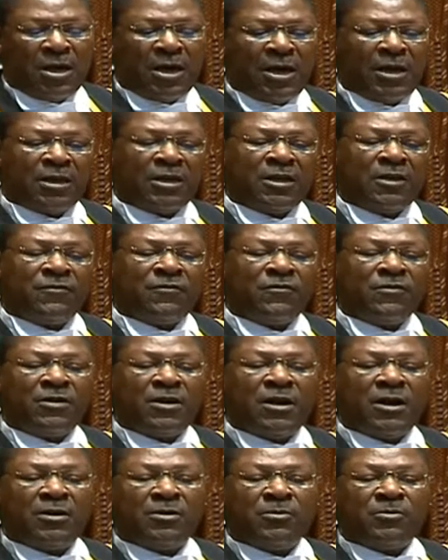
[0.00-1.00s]
I'll give
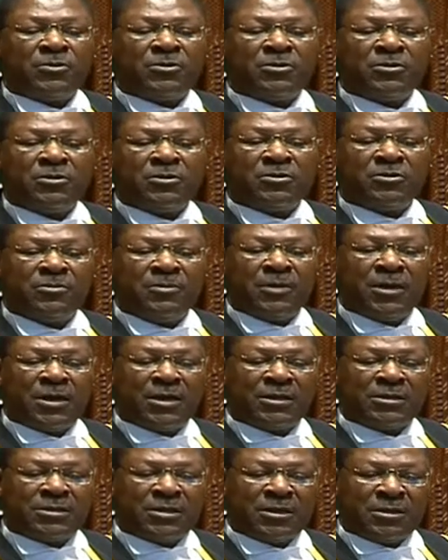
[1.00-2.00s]
you an opportunity to
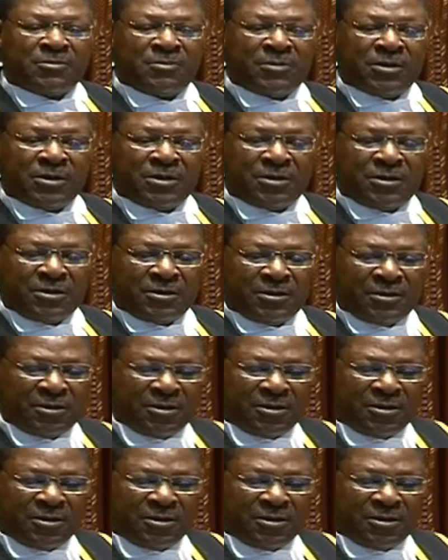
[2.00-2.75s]
make a statement